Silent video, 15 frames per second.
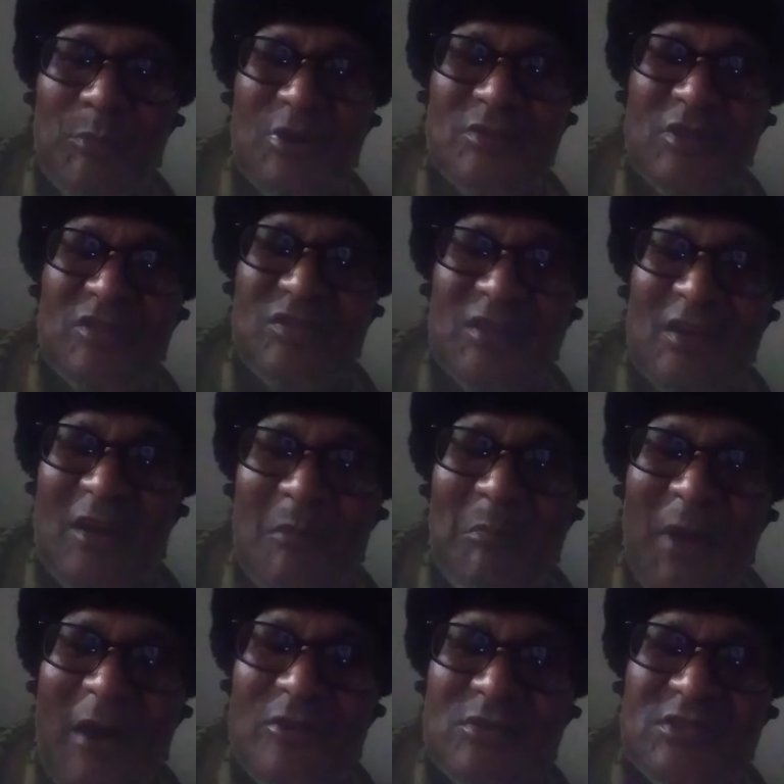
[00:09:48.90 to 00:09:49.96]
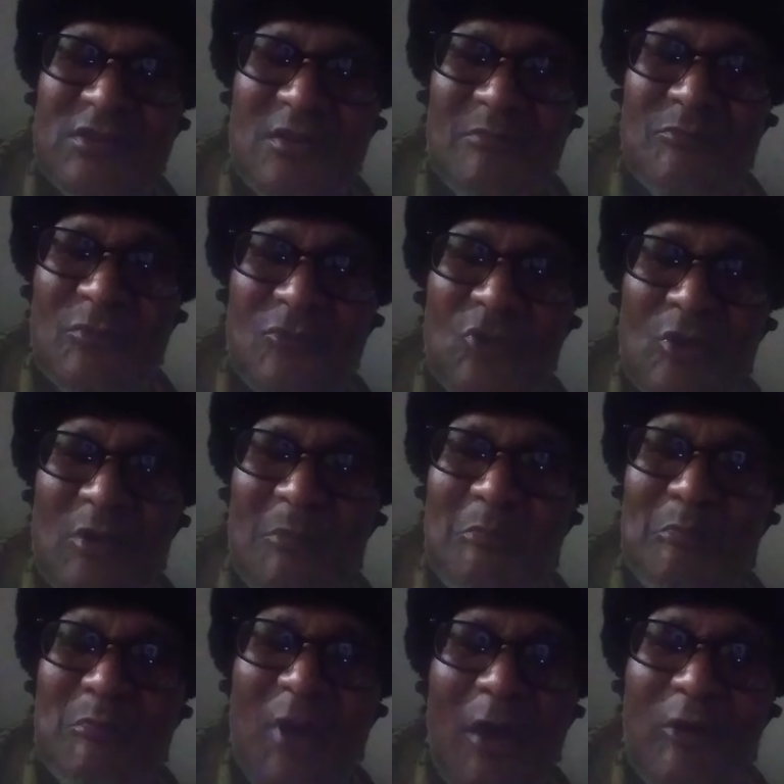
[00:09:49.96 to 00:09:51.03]
But the thing about them,
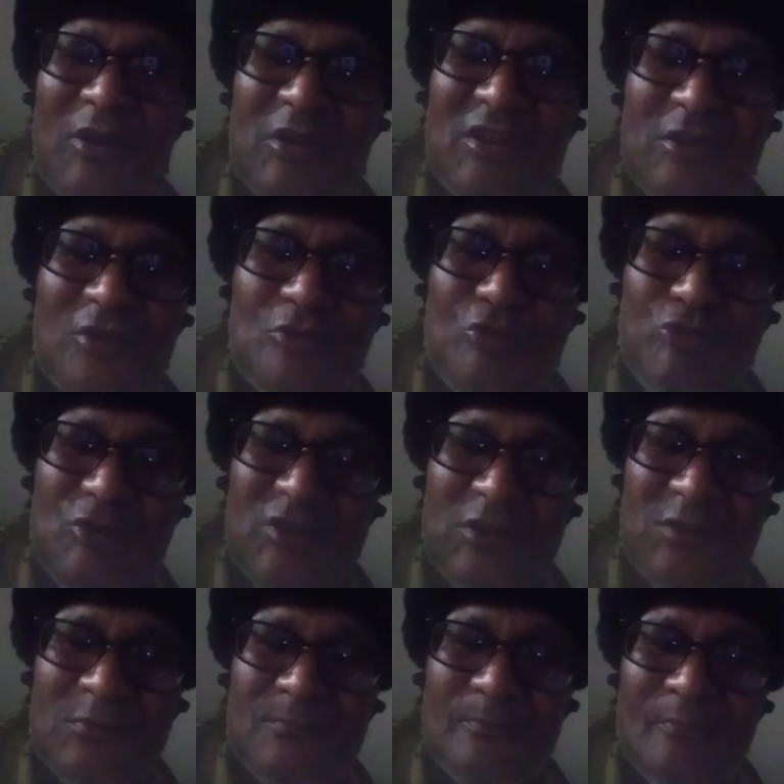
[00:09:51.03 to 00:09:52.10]
American greed.